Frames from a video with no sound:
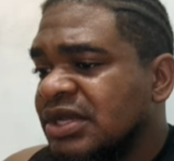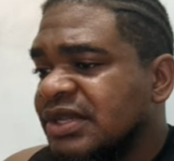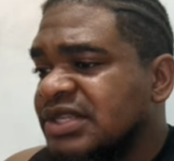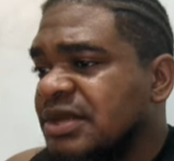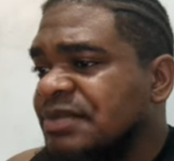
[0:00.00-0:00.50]

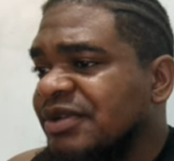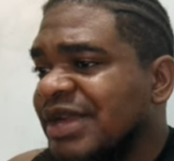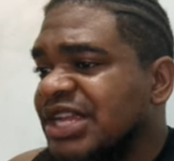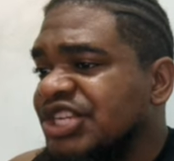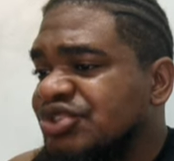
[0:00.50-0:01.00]
there's something
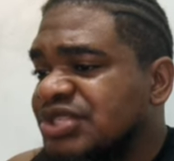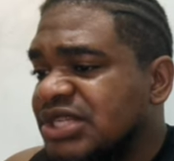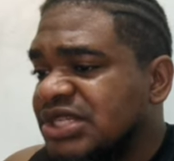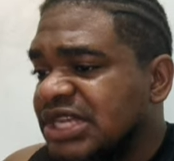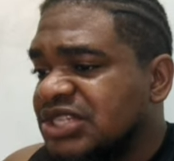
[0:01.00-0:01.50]
rather
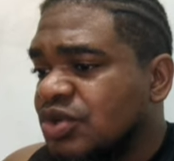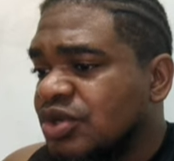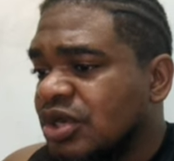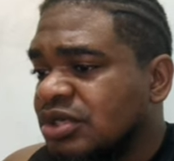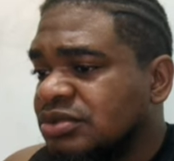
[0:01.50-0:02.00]
interesting that is
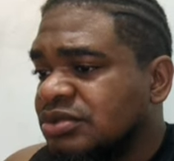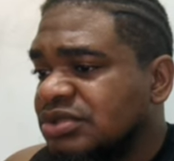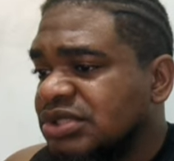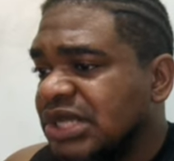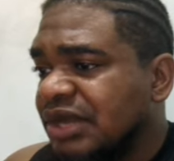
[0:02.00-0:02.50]
going on
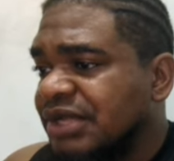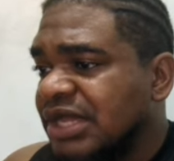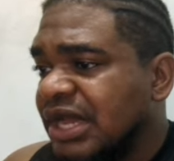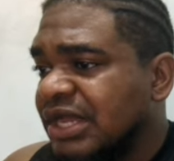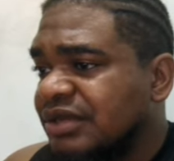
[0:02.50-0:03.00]
in that
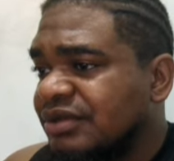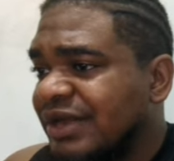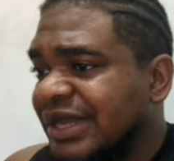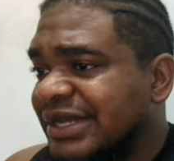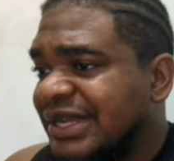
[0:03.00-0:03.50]
regard
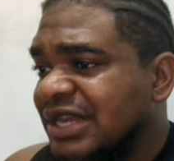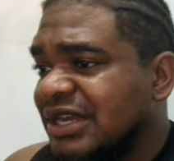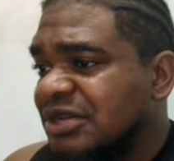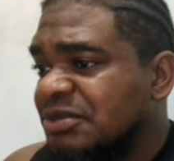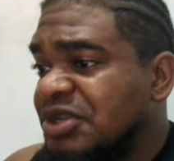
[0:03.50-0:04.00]
right
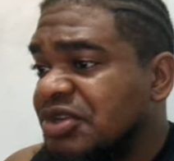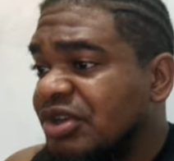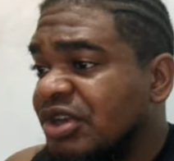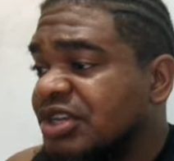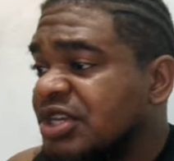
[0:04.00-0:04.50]
there. The
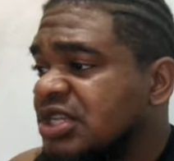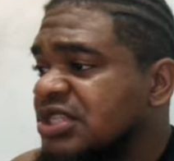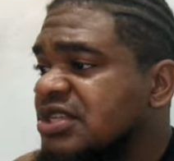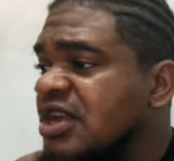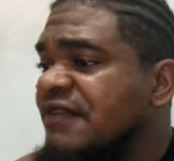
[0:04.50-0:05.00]
Meteorological
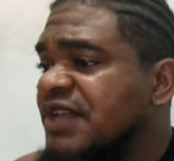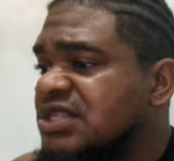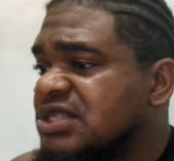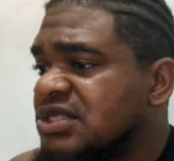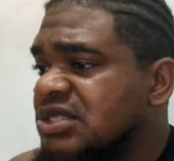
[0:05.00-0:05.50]

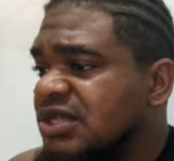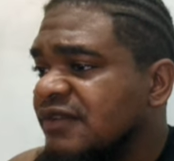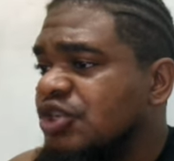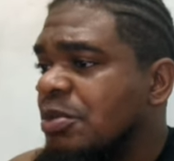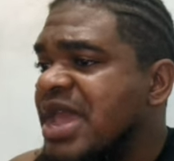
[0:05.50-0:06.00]
Service
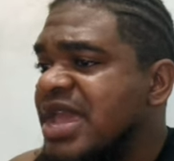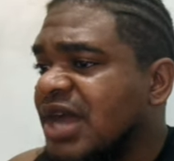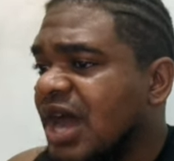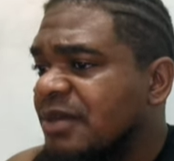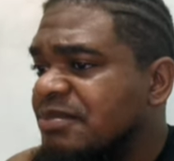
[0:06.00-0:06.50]
of
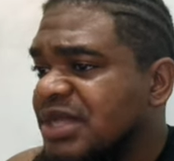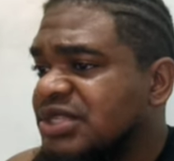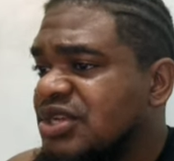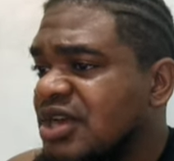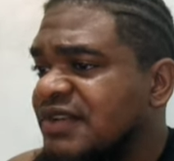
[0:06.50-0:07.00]
Jamaica, Met
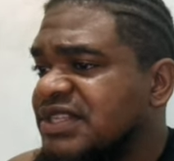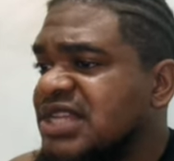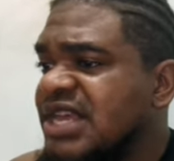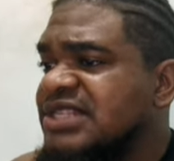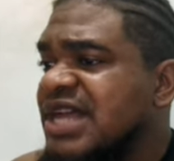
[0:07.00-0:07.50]
Service,
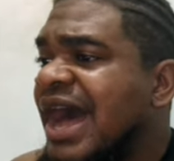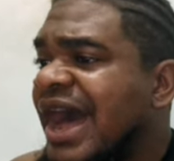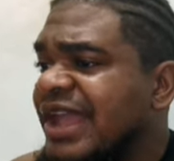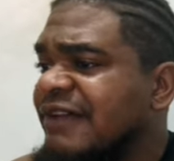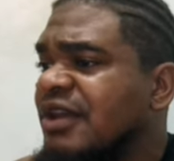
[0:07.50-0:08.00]
says the
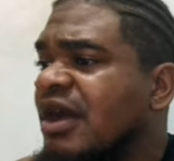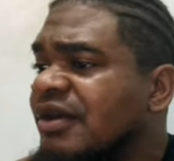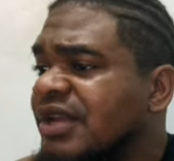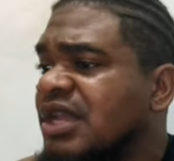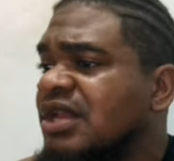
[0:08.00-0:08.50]
eye of the
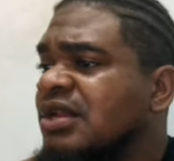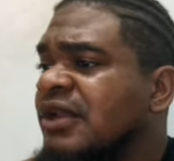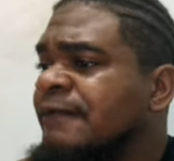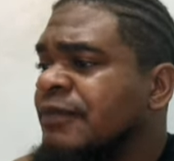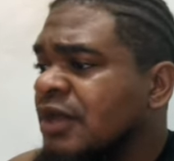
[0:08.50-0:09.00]
hurricane,
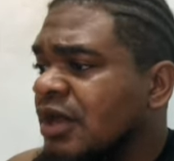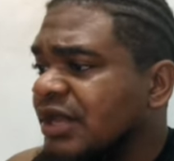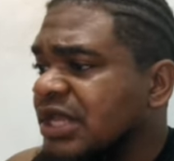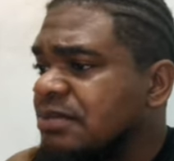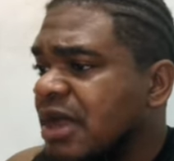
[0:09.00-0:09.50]

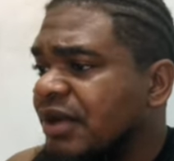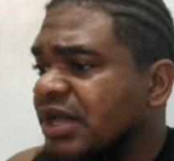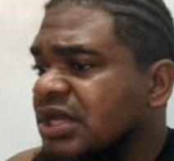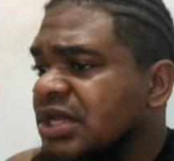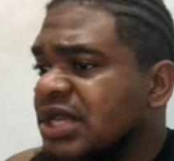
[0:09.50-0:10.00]
Hurricane
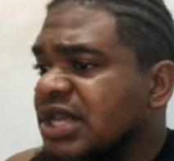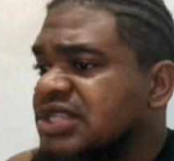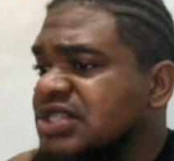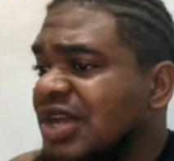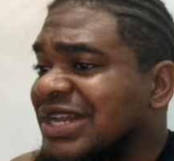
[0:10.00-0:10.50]
Beryl,
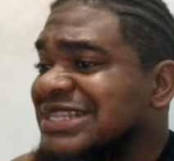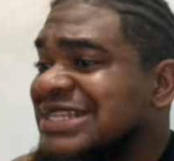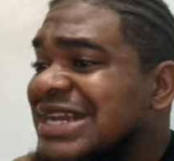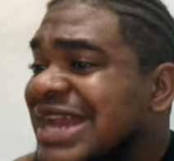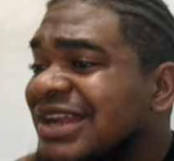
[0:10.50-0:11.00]
is not as
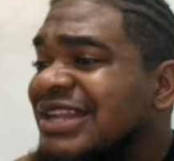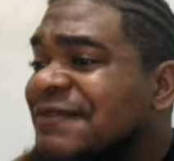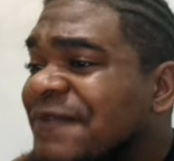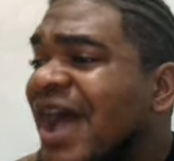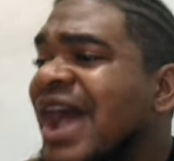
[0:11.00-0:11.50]
clearly
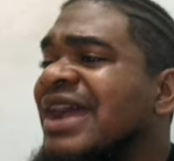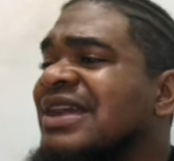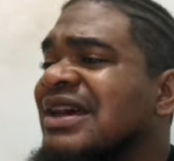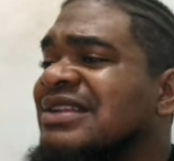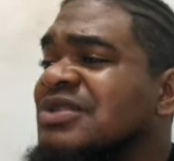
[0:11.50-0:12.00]

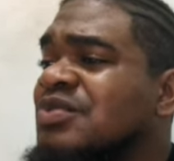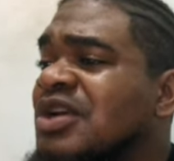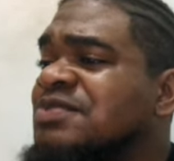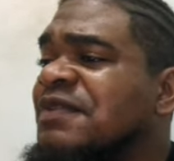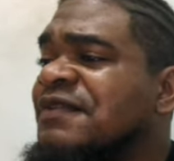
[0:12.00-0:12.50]
defined as it
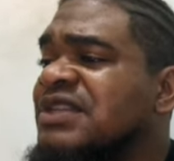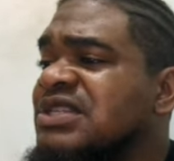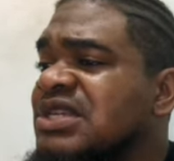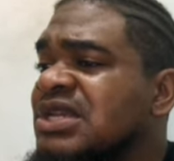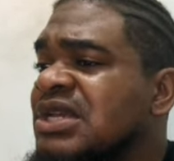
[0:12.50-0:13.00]
was
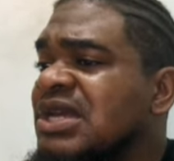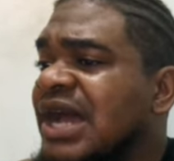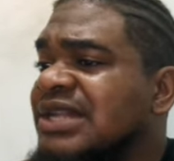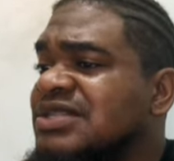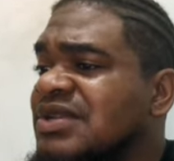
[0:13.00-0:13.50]
previously,
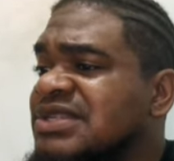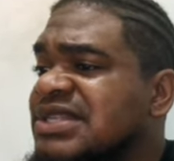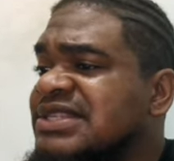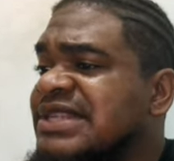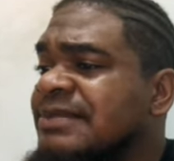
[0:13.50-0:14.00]
and so the
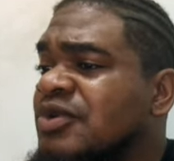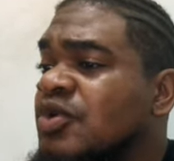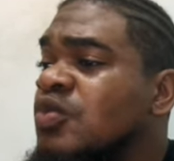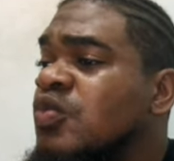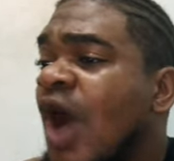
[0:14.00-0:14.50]
system
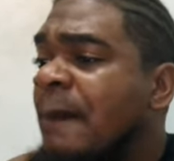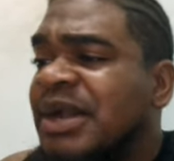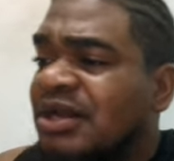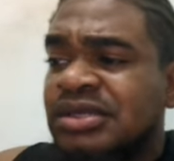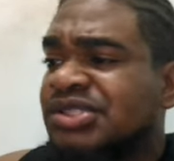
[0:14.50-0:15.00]
could
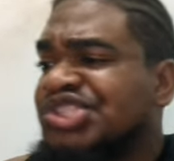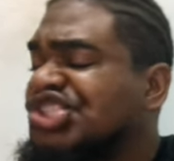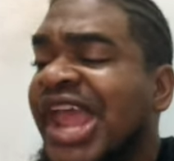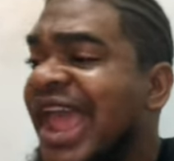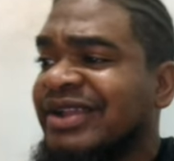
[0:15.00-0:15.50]
wobble,
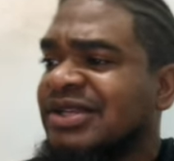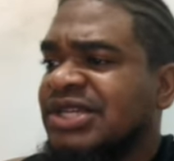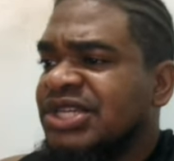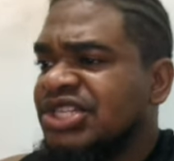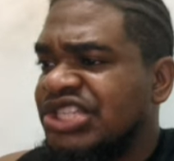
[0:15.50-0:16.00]
shake.
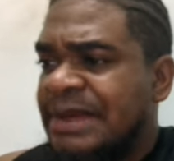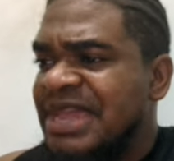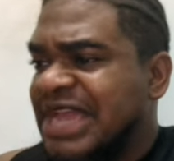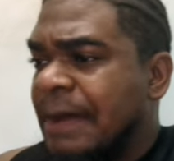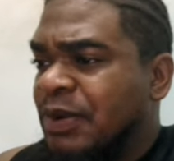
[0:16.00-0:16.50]

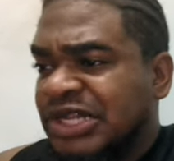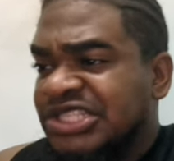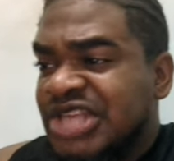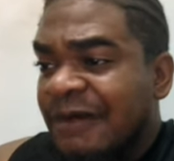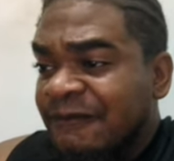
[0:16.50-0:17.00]
Jamaica put
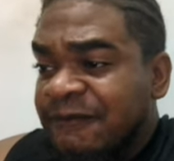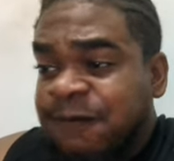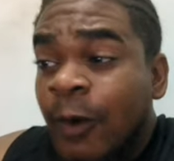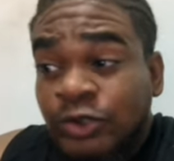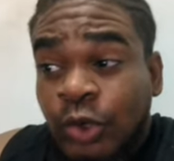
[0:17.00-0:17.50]
in some
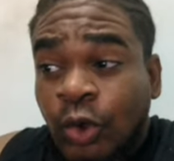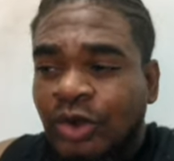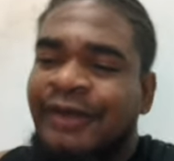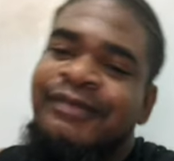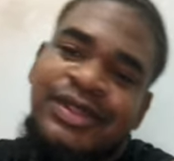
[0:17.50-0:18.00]
voodoo,